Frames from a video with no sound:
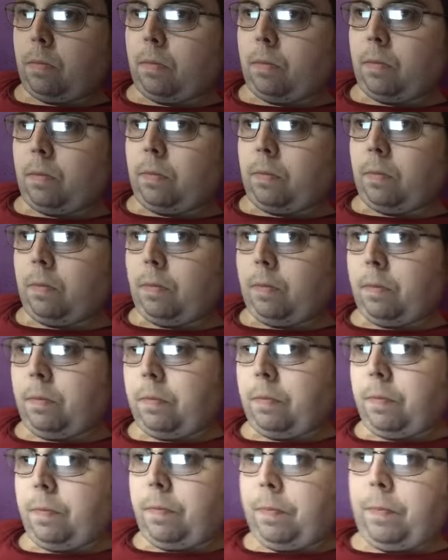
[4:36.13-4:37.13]

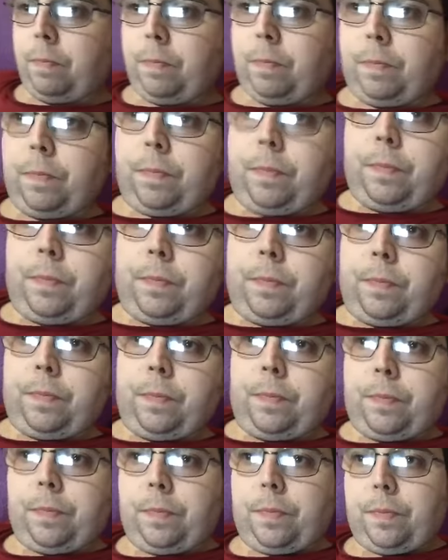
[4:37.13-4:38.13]

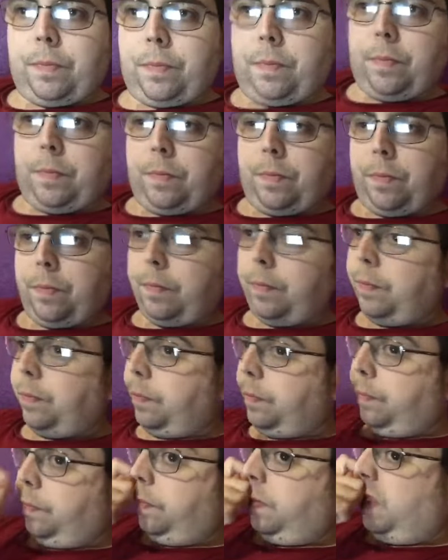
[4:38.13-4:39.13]

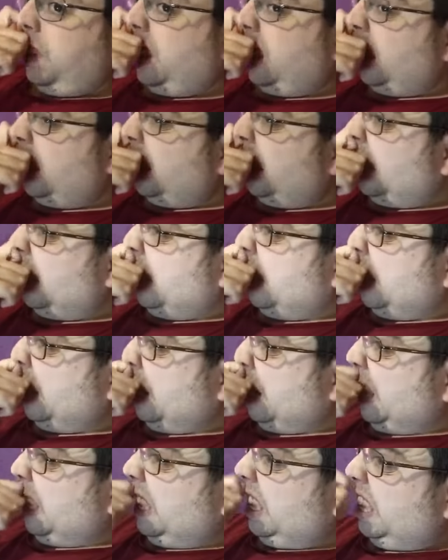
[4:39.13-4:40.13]

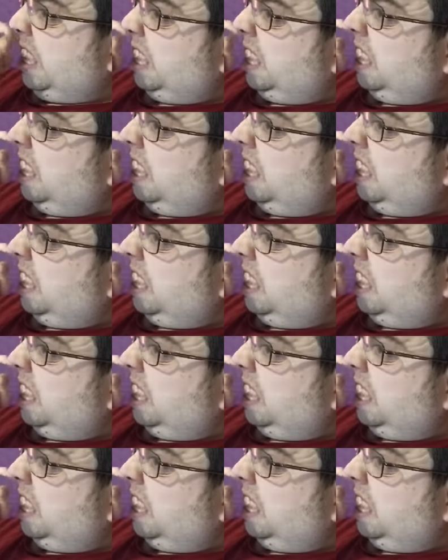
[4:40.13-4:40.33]
(no one is talking)